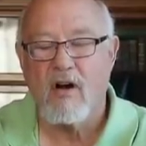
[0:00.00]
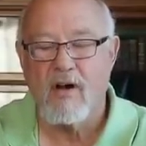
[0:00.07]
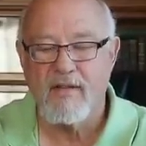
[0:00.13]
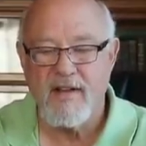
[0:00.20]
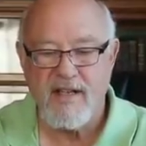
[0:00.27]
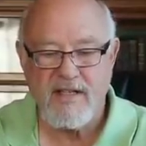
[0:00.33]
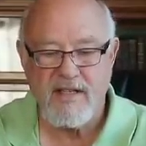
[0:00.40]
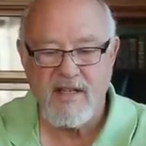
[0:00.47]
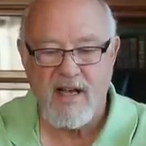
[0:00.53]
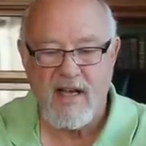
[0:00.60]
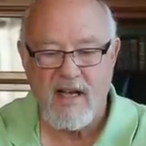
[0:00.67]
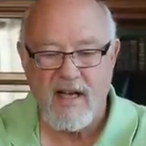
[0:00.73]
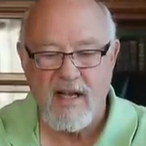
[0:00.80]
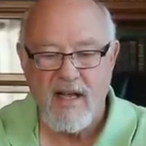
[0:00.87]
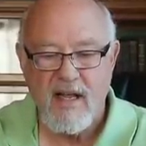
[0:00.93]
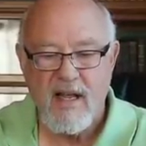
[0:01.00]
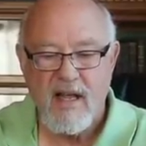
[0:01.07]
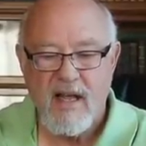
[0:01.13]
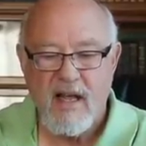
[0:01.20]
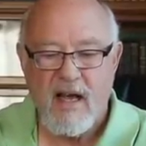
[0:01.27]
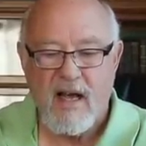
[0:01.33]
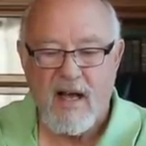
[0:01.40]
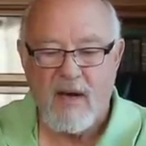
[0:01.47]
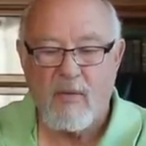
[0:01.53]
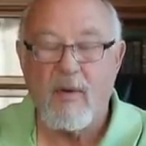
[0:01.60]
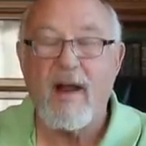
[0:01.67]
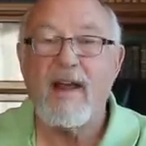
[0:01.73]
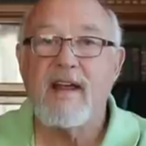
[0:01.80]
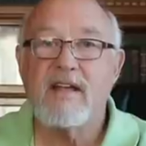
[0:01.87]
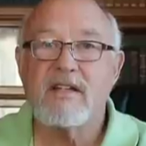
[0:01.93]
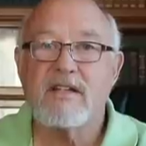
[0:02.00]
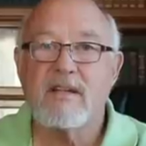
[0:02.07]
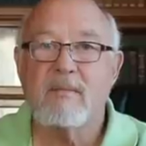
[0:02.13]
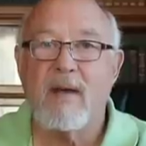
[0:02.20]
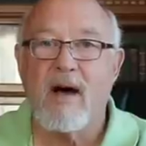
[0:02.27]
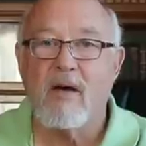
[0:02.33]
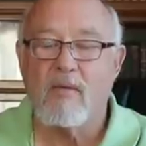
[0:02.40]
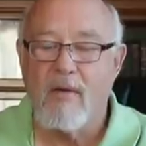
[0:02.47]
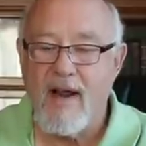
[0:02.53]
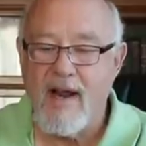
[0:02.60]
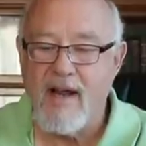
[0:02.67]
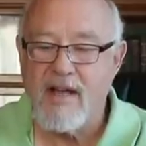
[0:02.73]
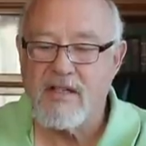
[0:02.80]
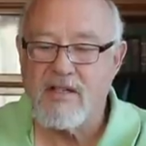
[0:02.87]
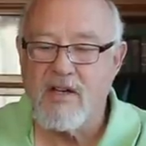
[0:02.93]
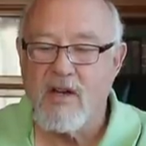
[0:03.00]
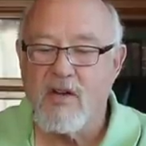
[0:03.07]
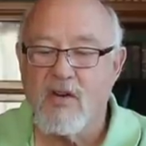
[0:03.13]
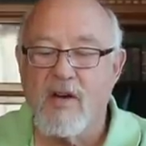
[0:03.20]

or this amount raised,